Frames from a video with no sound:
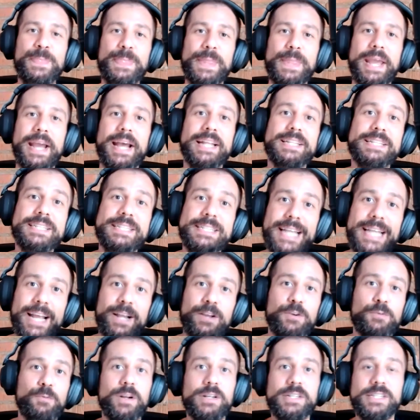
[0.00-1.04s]
And the
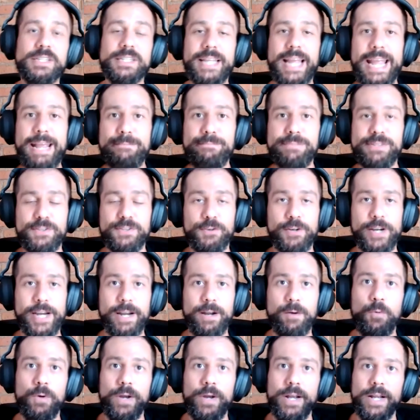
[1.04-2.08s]
second one is
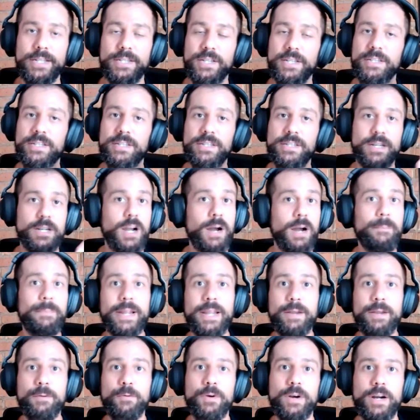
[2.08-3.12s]
GameStree, which is a
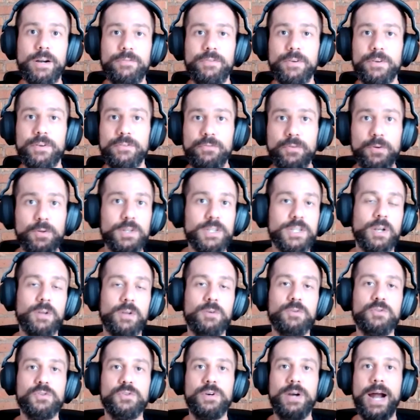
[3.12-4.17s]
company where, for the full
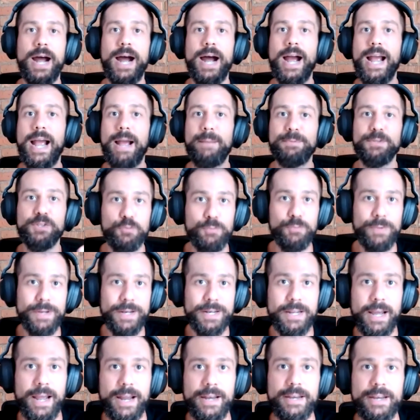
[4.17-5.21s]
disclosure, I happen to be
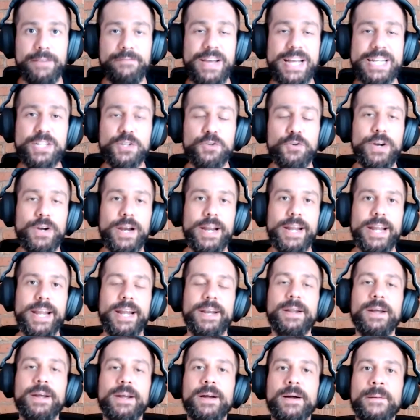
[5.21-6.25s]
an investor
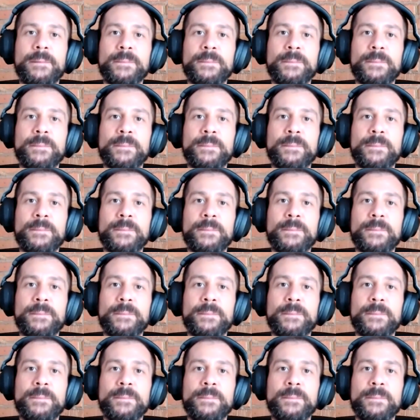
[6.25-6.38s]
in.